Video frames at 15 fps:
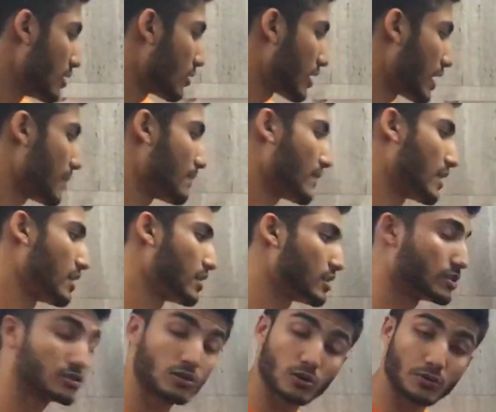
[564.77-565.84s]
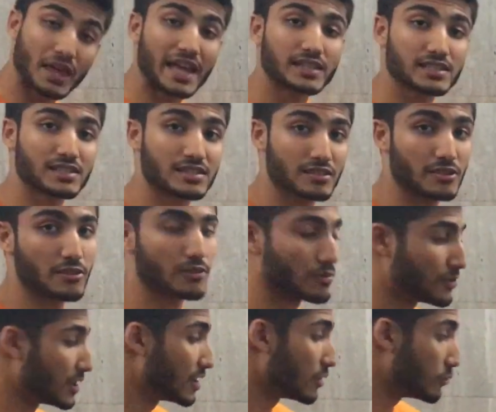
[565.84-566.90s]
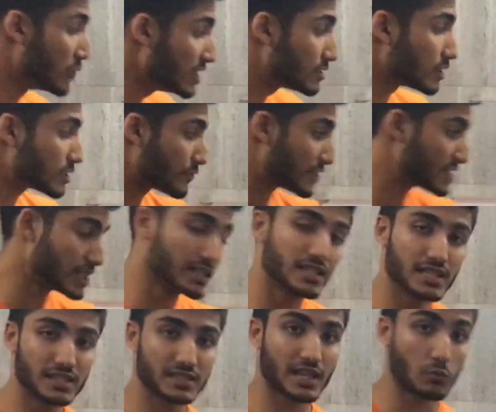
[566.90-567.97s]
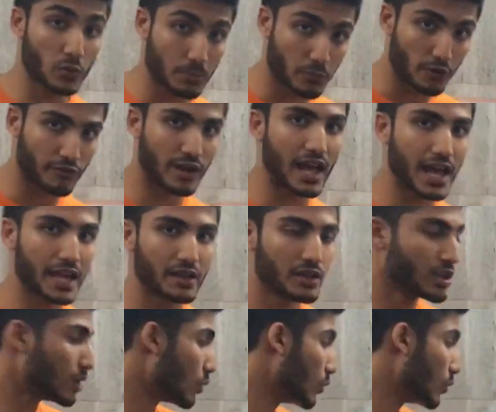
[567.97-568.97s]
Okay, so that's the research facilities that we provide,